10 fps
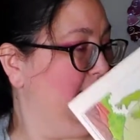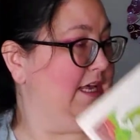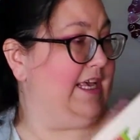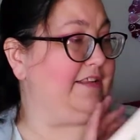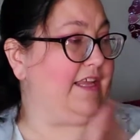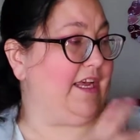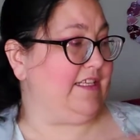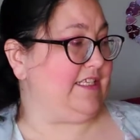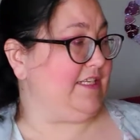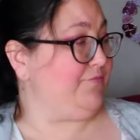And
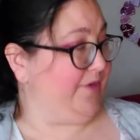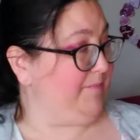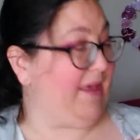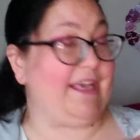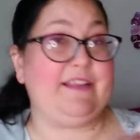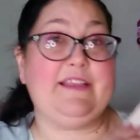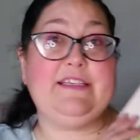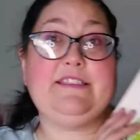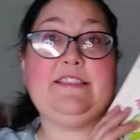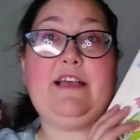they did remake
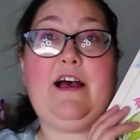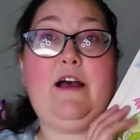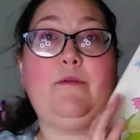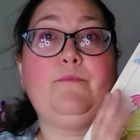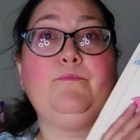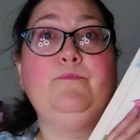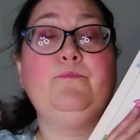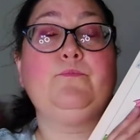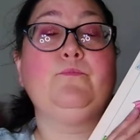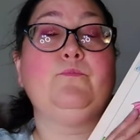this, and
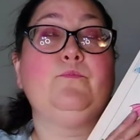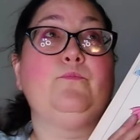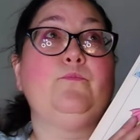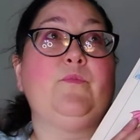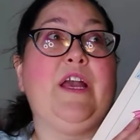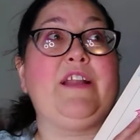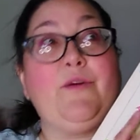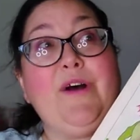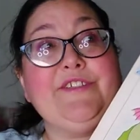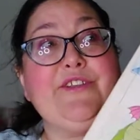I
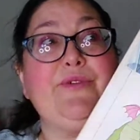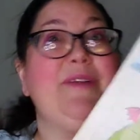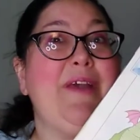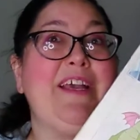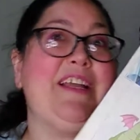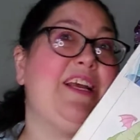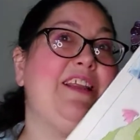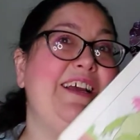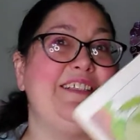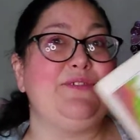watched the remake, and I
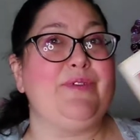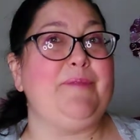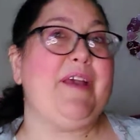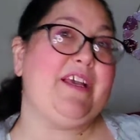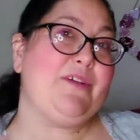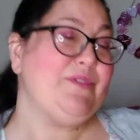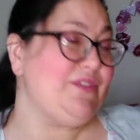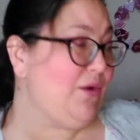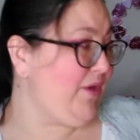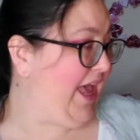liked the remake. It was
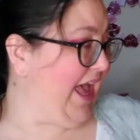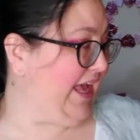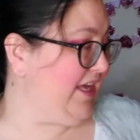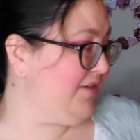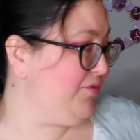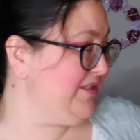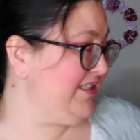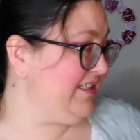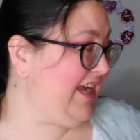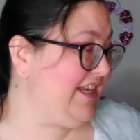okay. It
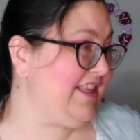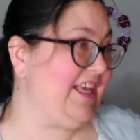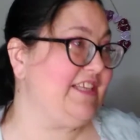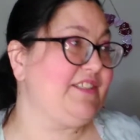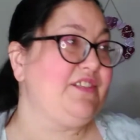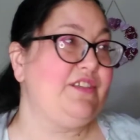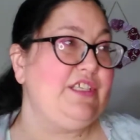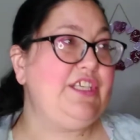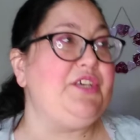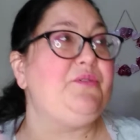wasn't, I think, as
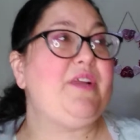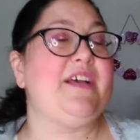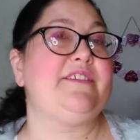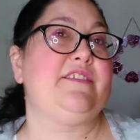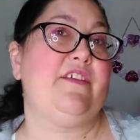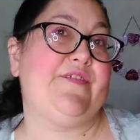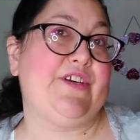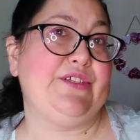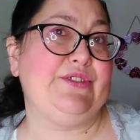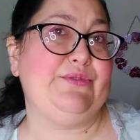cute as the
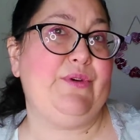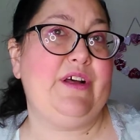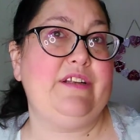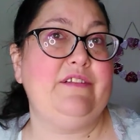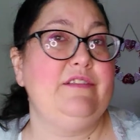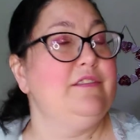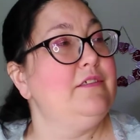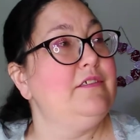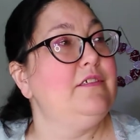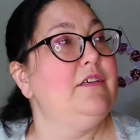first one.
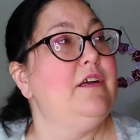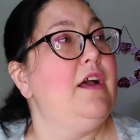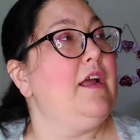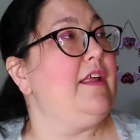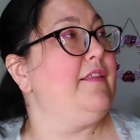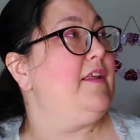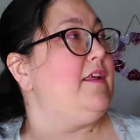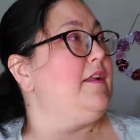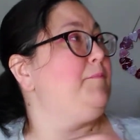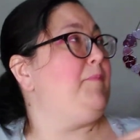And
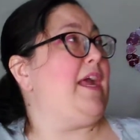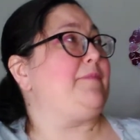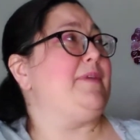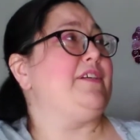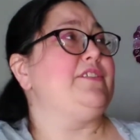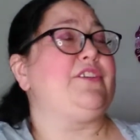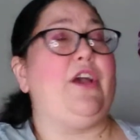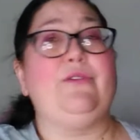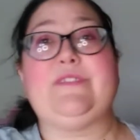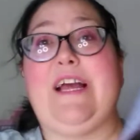then Blackbeard's Ghost.